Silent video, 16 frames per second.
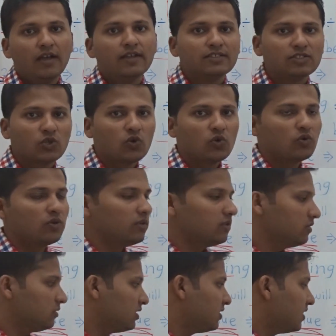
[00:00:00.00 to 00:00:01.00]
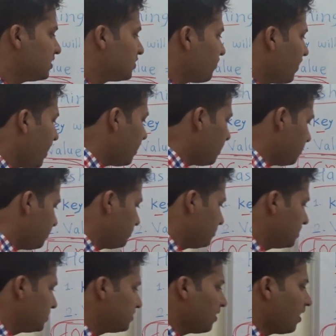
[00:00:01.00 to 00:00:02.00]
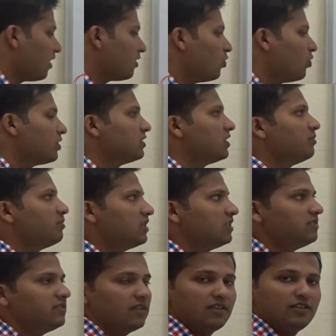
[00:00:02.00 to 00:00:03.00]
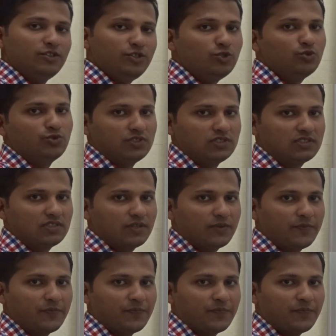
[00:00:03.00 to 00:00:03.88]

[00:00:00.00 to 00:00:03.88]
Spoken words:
So this is where this algorithm is used.